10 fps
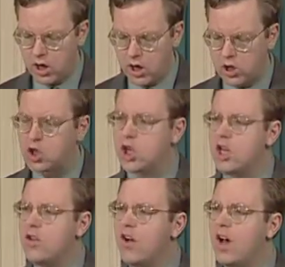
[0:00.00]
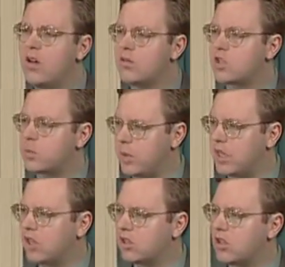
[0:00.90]
In Geneva,
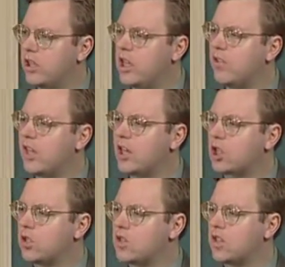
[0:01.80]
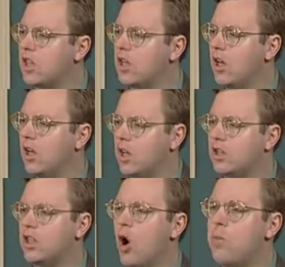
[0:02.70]
speaking to the League of Nations, the
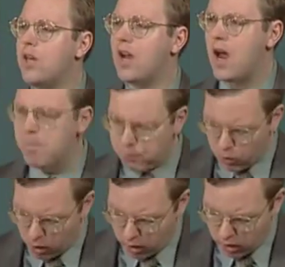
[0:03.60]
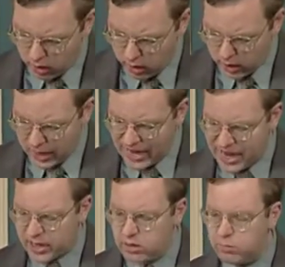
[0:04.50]
Ethiopian emperor
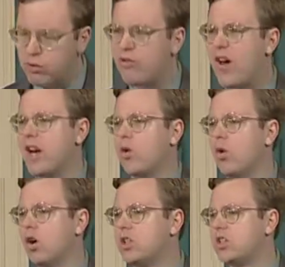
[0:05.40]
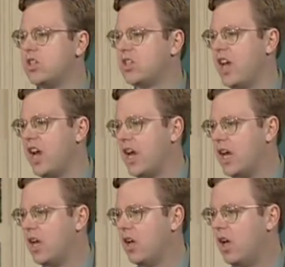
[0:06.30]
had prophetic words to
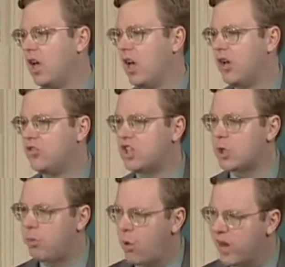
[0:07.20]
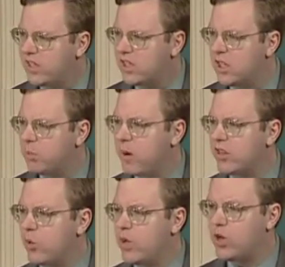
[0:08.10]
say. Disappointed
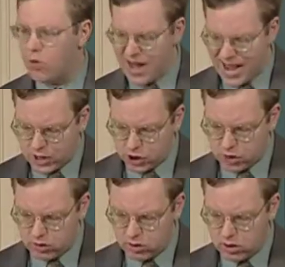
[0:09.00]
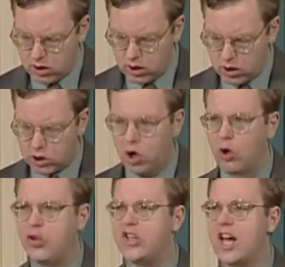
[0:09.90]
by the weak reaction, he
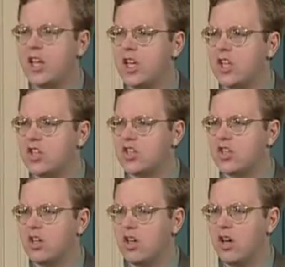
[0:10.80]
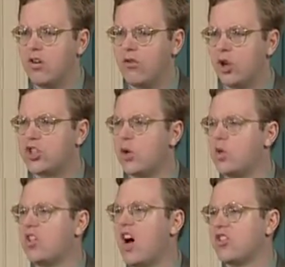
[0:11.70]
told the delegates, "First it
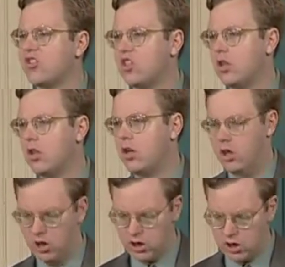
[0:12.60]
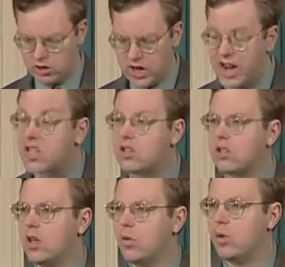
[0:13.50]
was us,
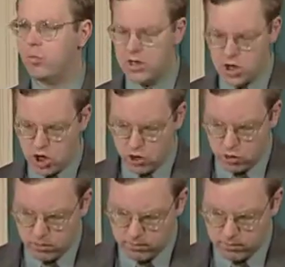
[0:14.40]
next it will be you."